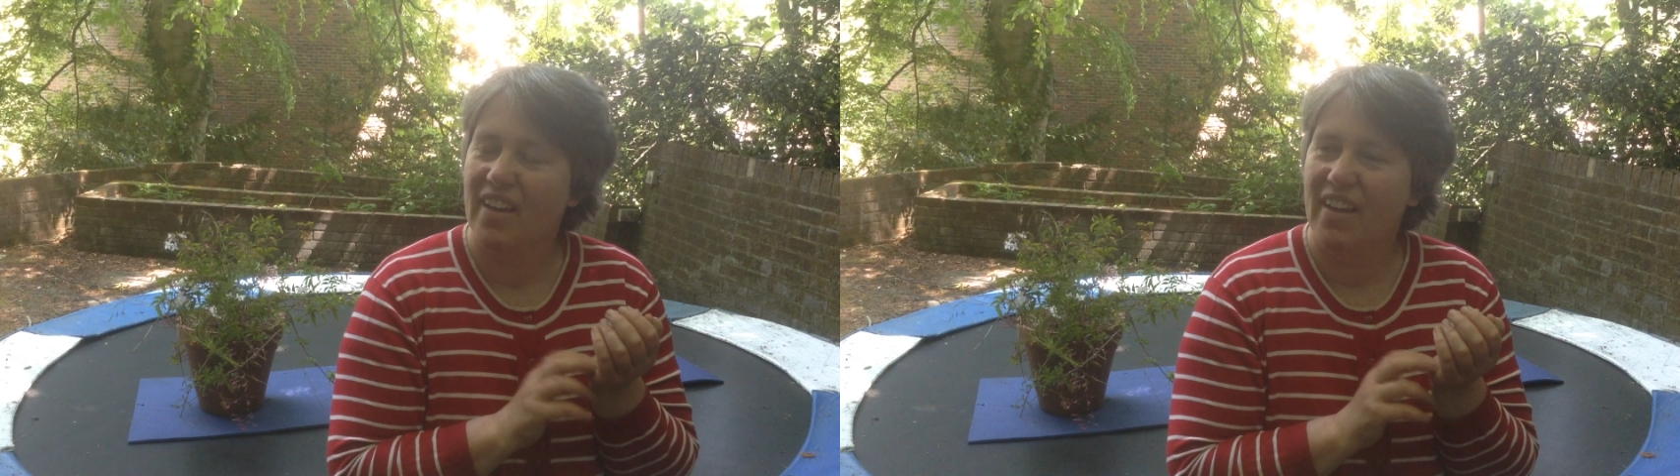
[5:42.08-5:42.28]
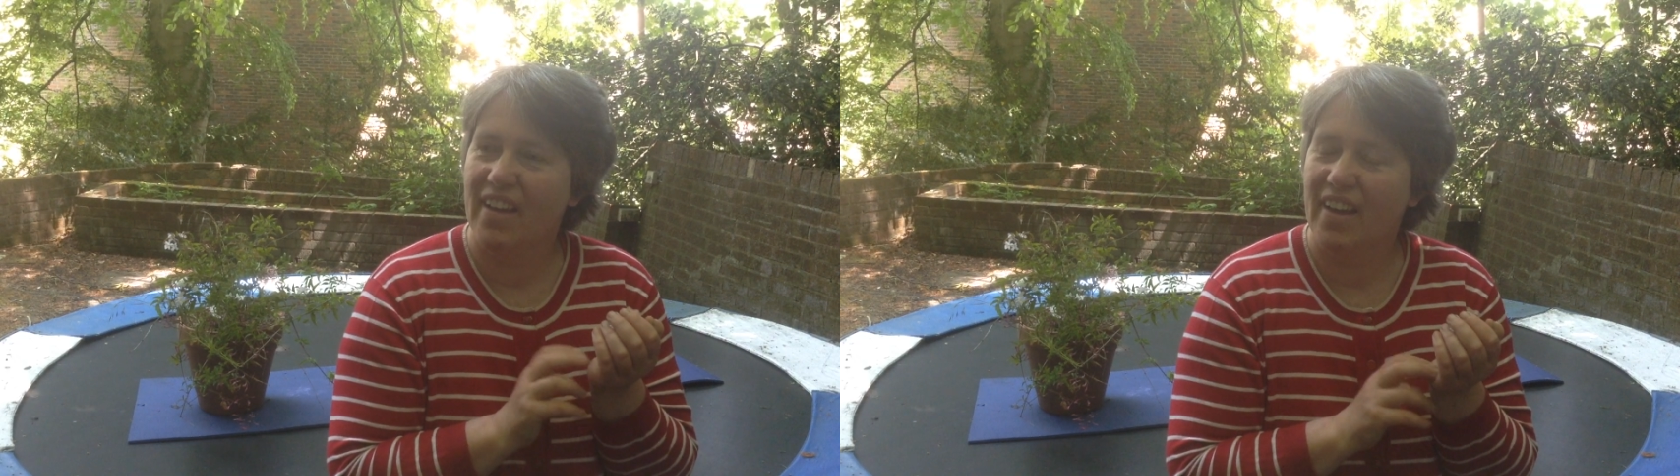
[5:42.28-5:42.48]

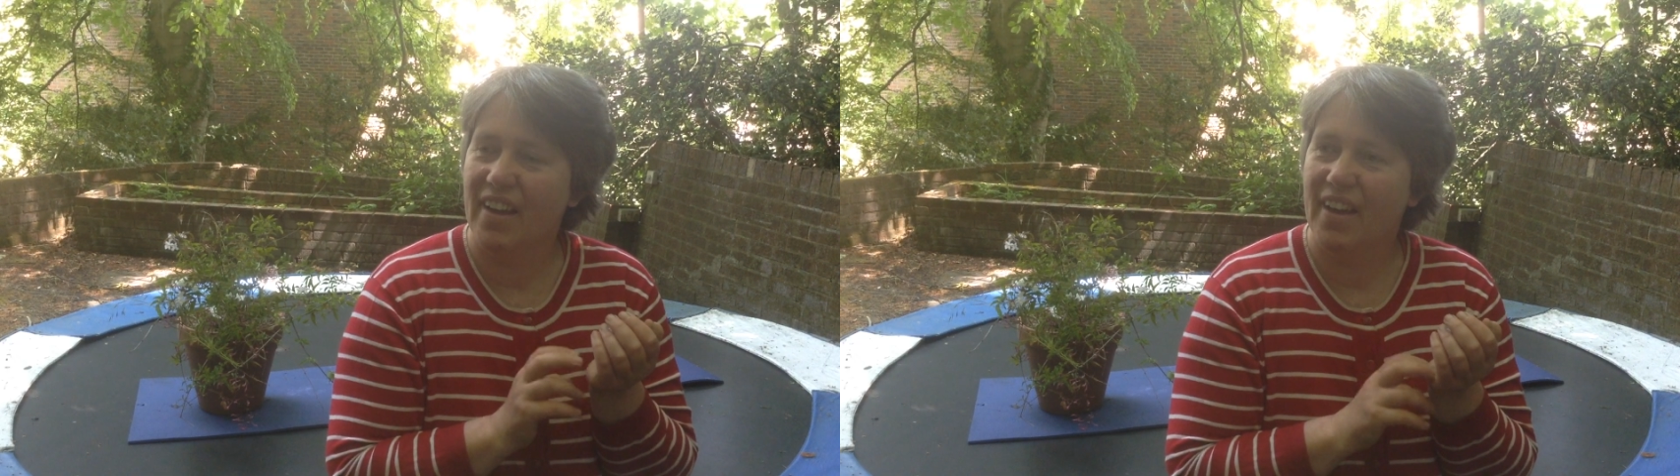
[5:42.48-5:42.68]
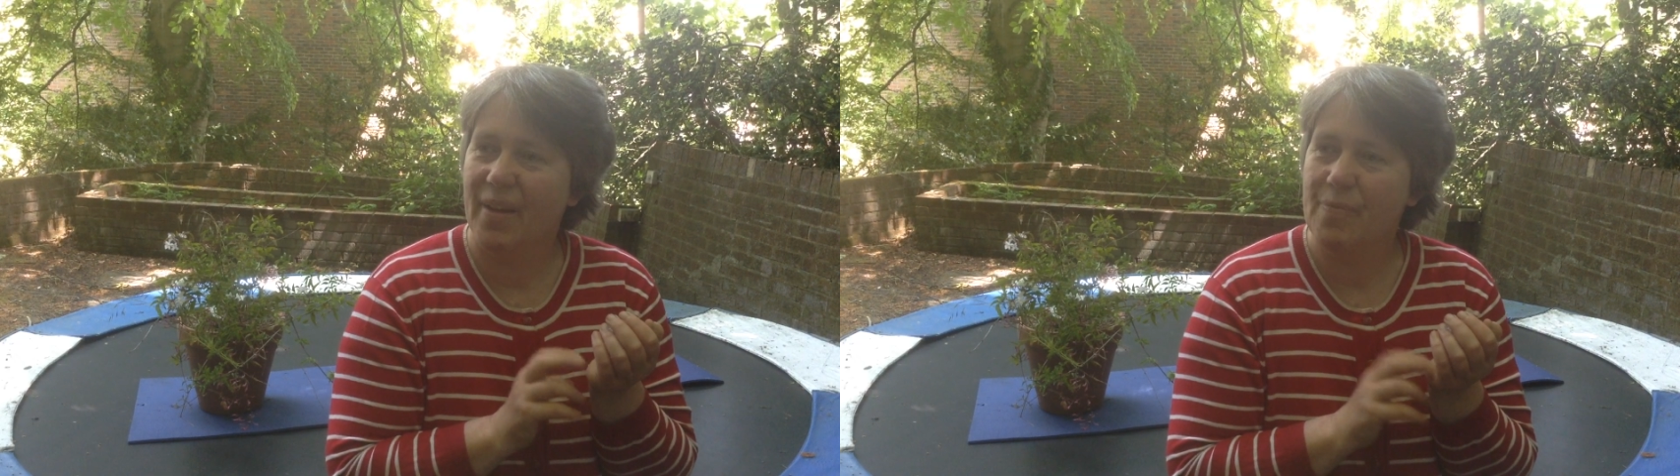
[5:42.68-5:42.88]

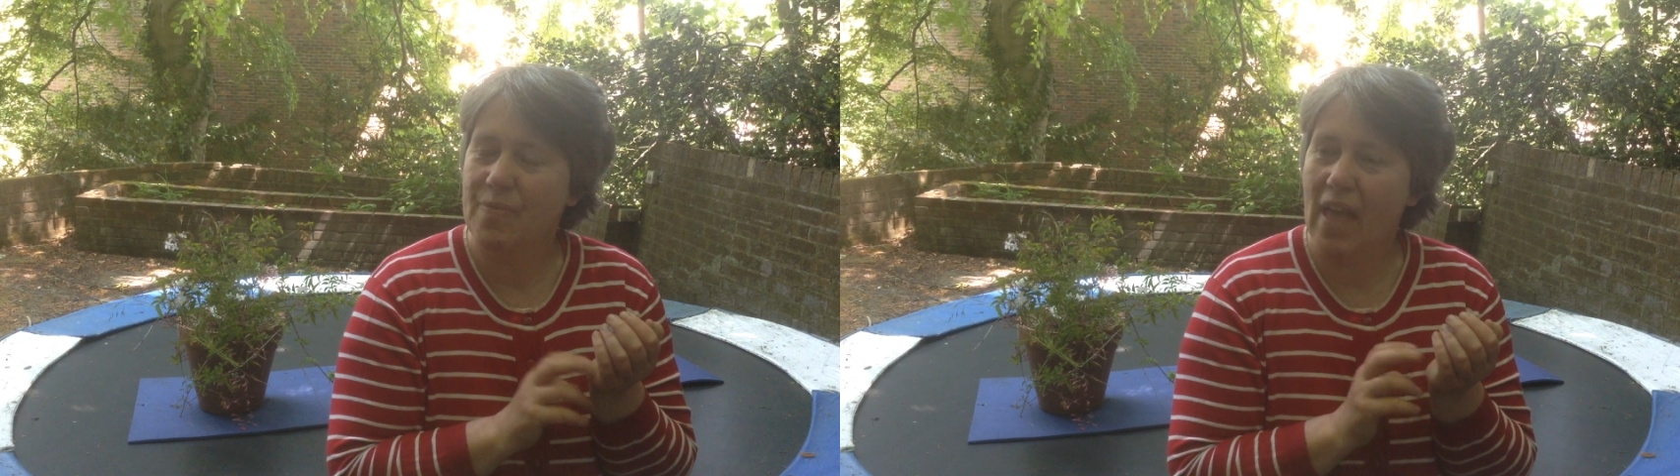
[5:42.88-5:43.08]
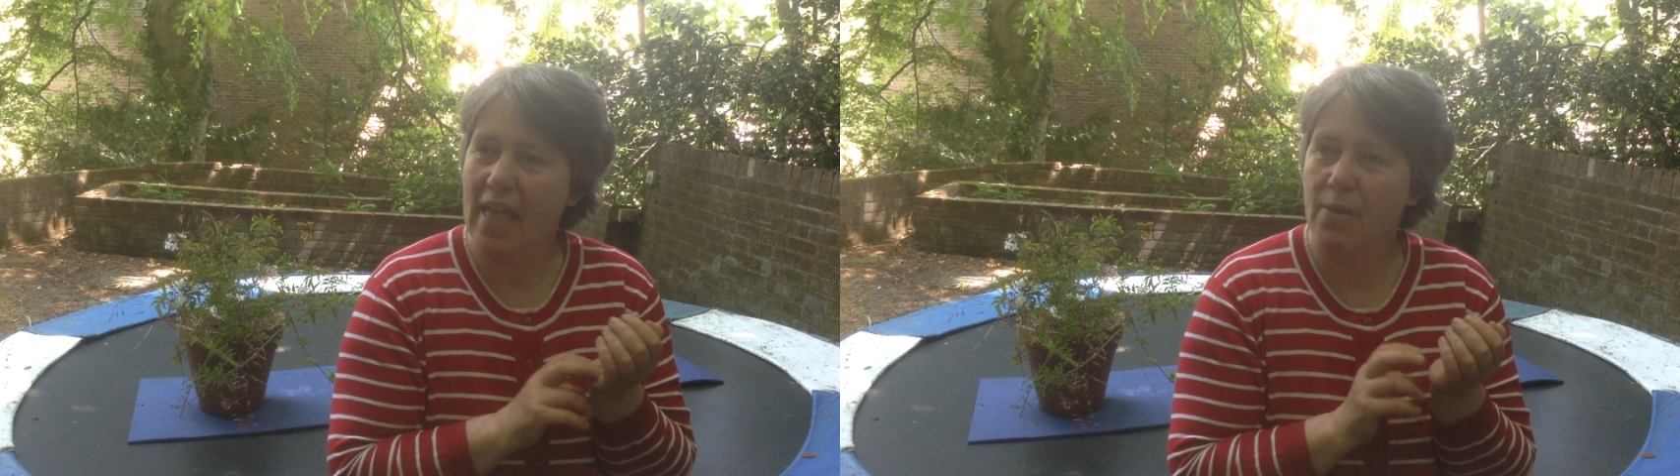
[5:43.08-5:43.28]

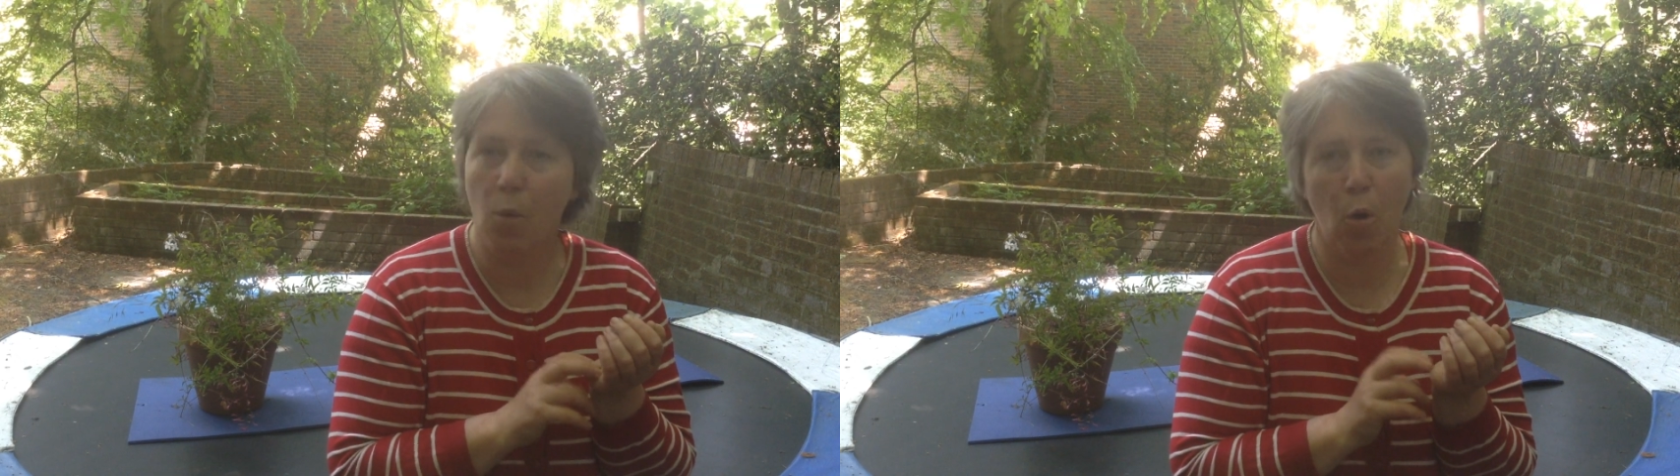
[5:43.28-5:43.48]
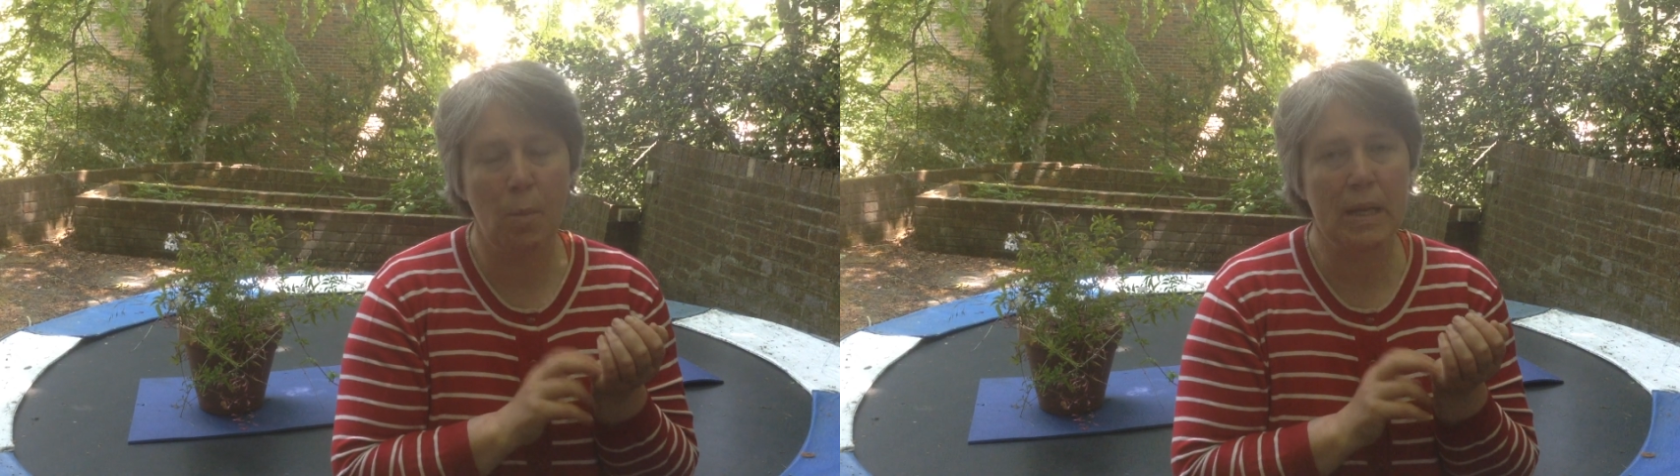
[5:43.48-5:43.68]
at the
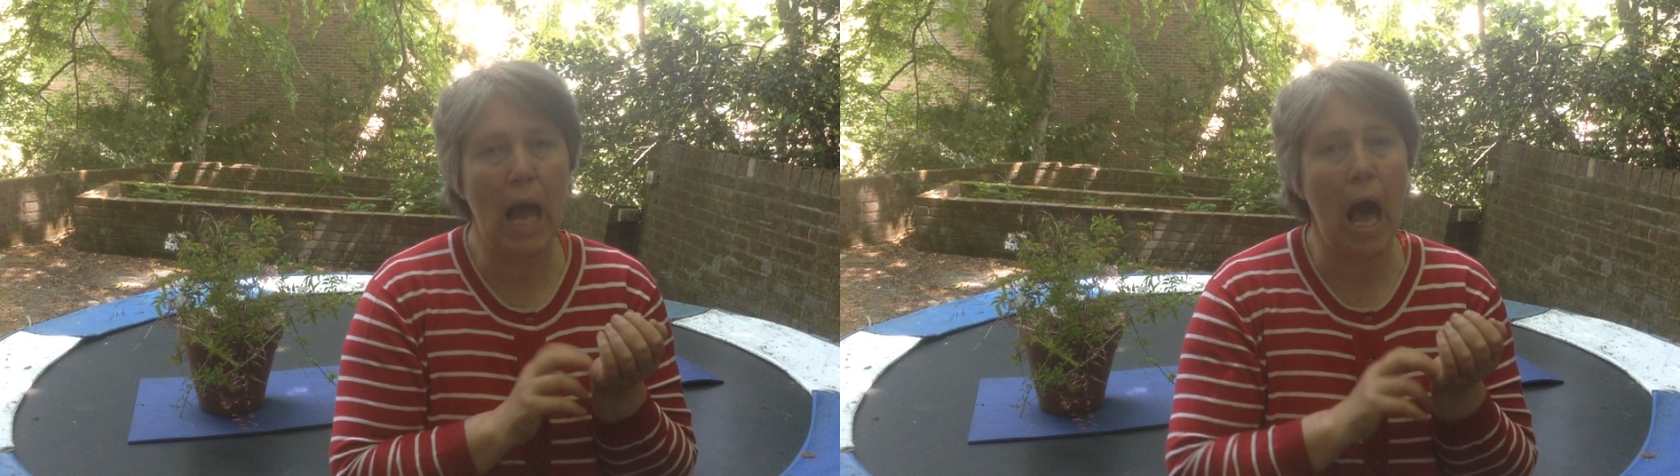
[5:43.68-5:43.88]
moment,